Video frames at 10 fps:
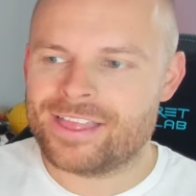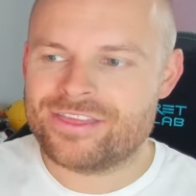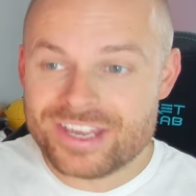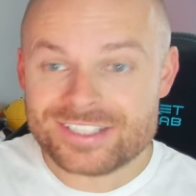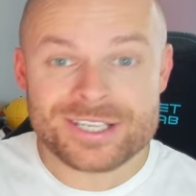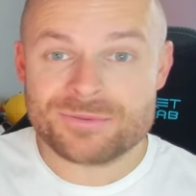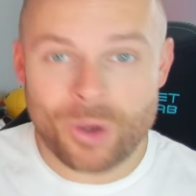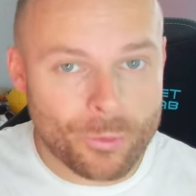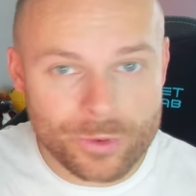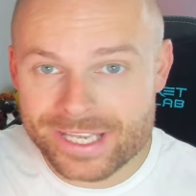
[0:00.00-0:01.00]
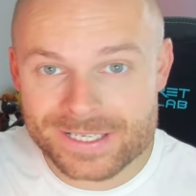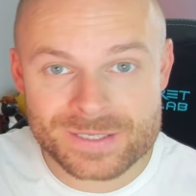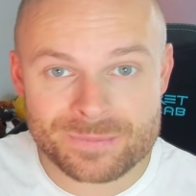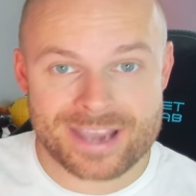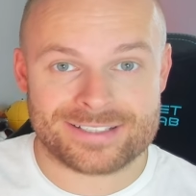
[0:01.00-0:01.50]
this is what we
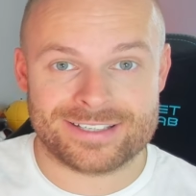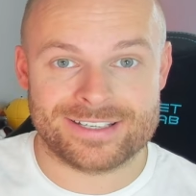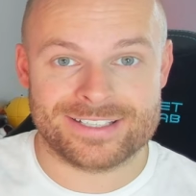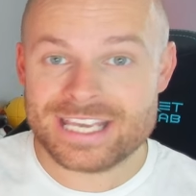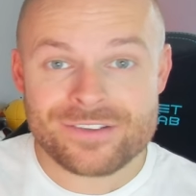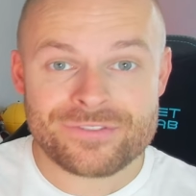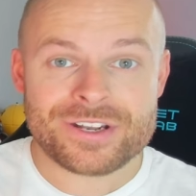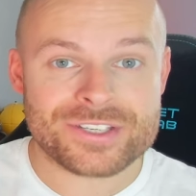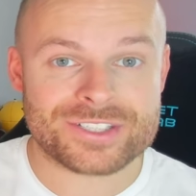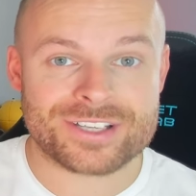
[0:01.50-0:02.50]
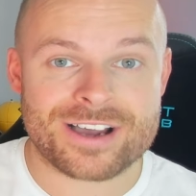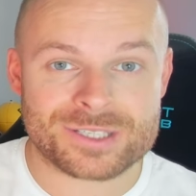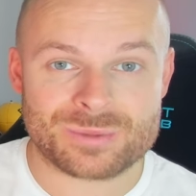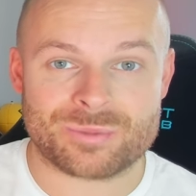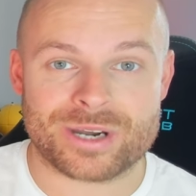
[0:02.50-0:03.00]
expected, even at the start
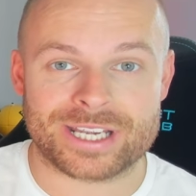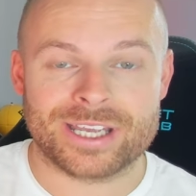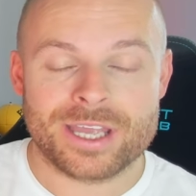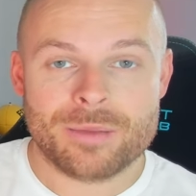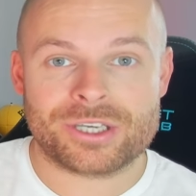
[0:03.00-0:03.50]
of spring,